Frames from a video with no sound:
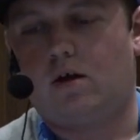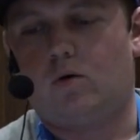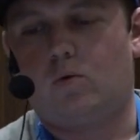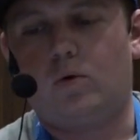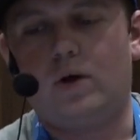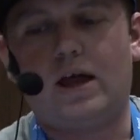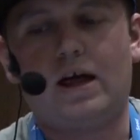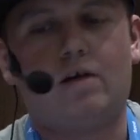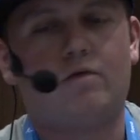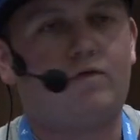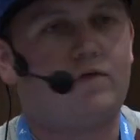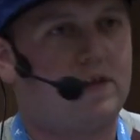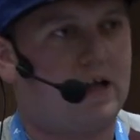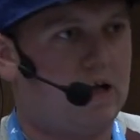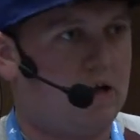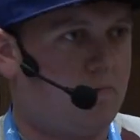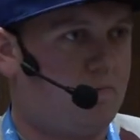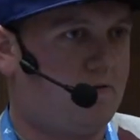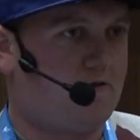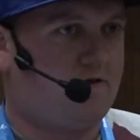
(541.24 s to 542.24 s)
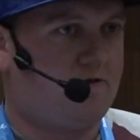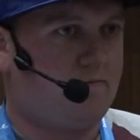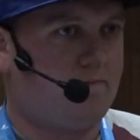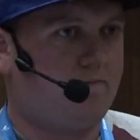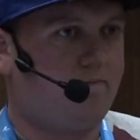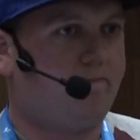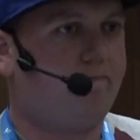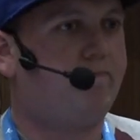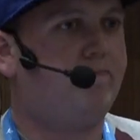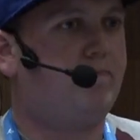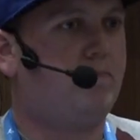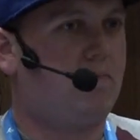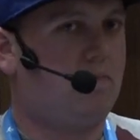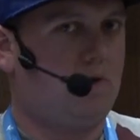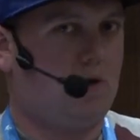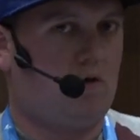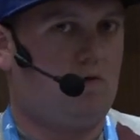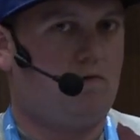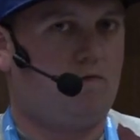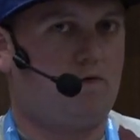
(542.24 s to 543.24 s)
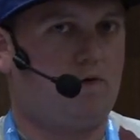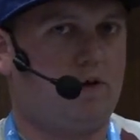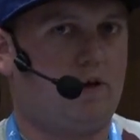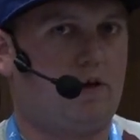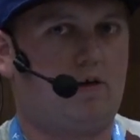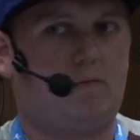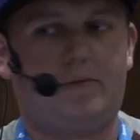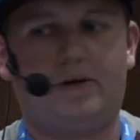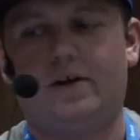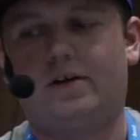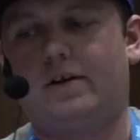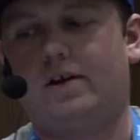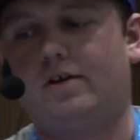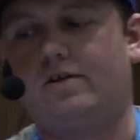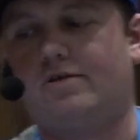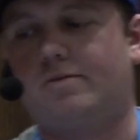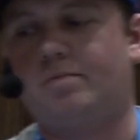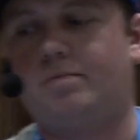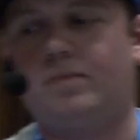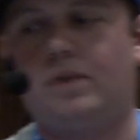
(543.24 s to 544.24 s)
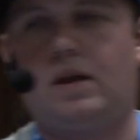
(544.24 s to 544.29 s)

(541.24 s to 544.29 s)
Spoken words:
We have types of vulnerabilities.